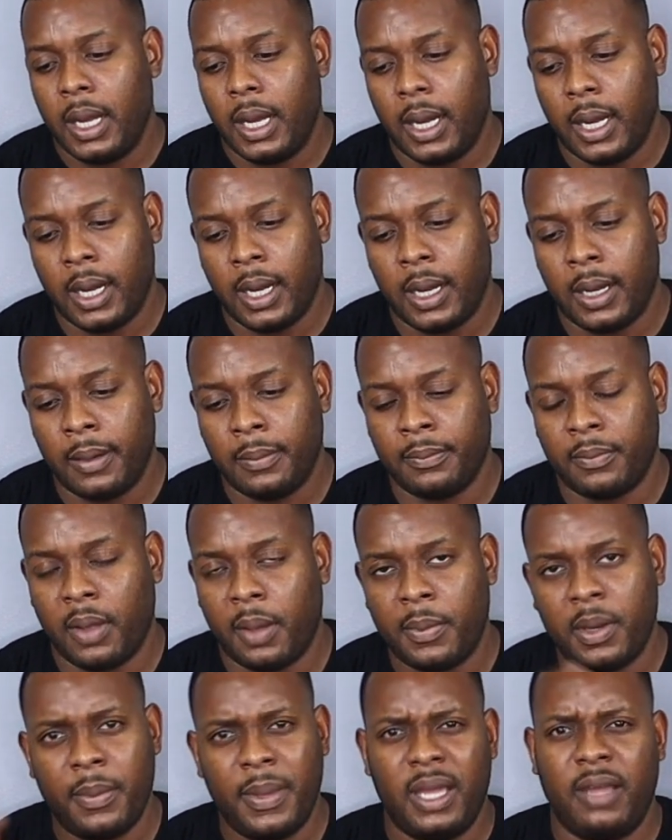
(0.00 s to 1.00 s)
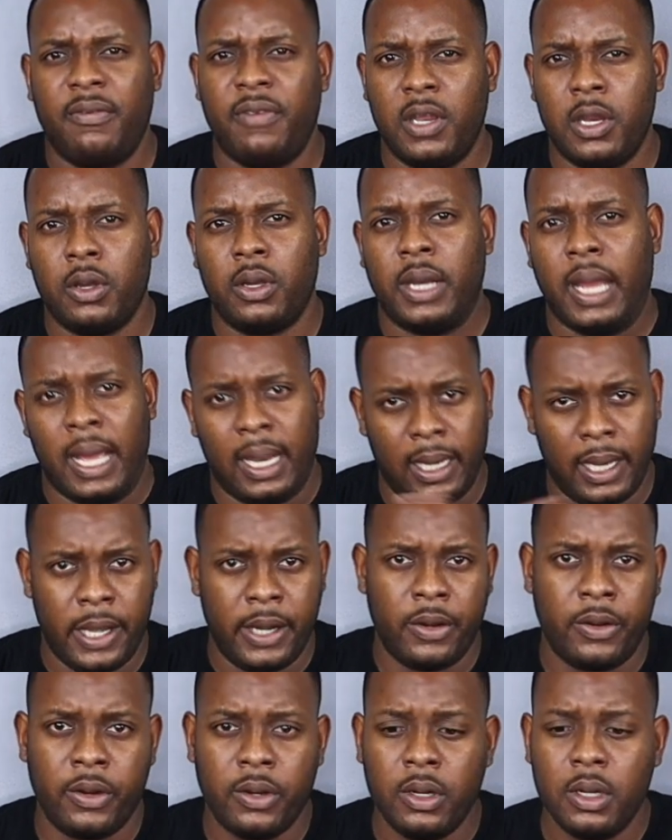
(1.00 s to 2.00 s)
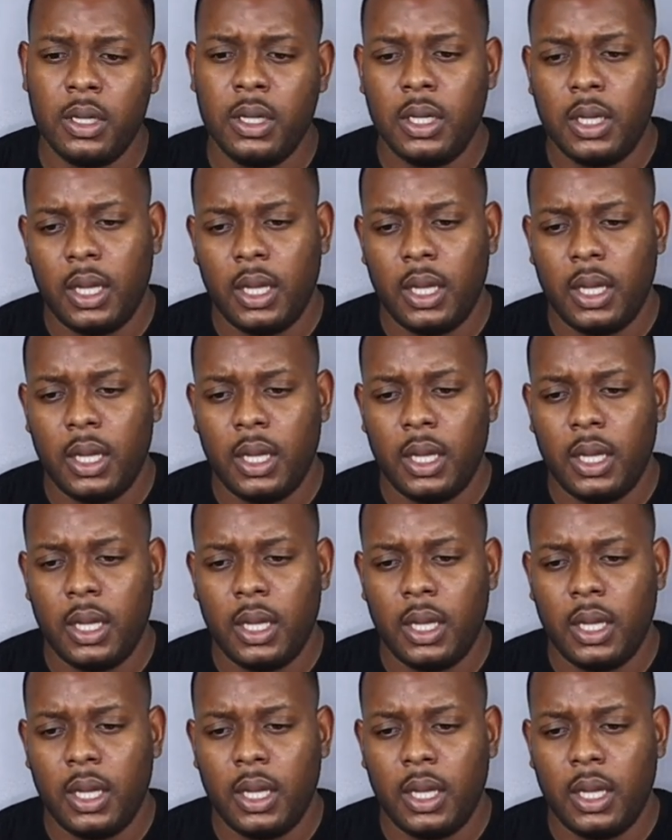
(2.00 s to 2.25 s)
I'm going to make a video on that later.